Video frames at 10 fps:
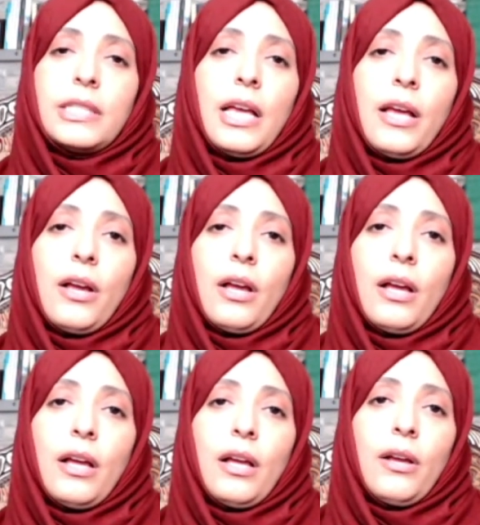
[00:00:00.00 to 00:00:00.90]

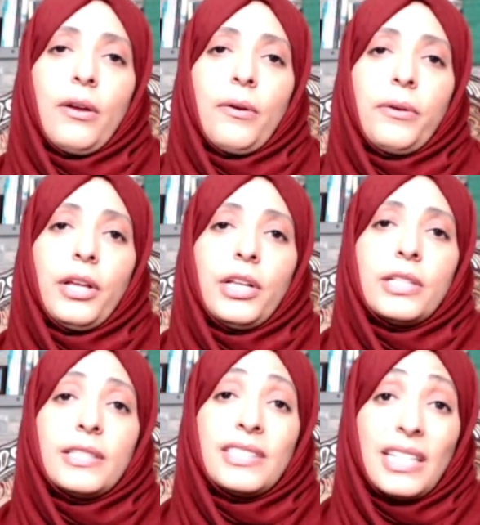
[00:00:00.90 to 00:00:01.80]

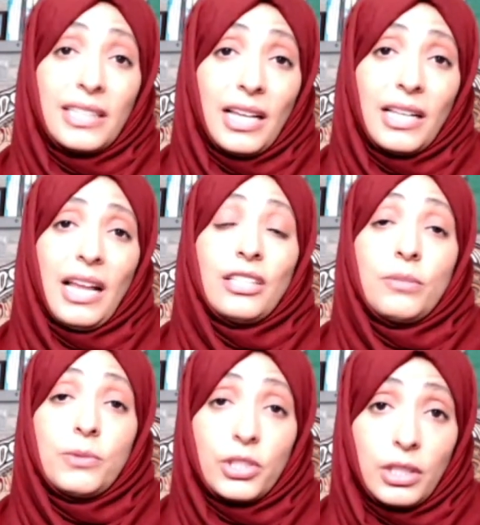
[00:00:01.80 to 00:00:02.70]
sit-in and
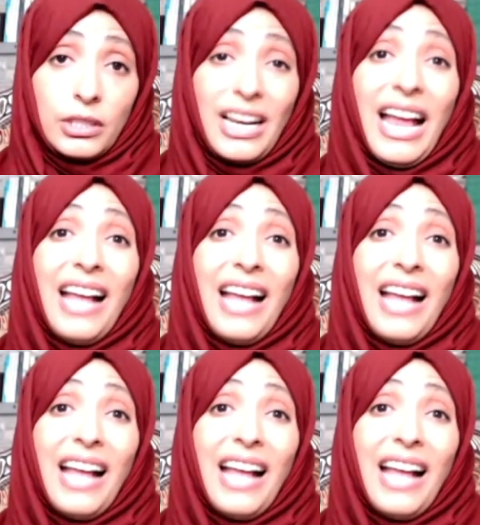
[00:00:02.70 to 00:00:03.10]
demonstration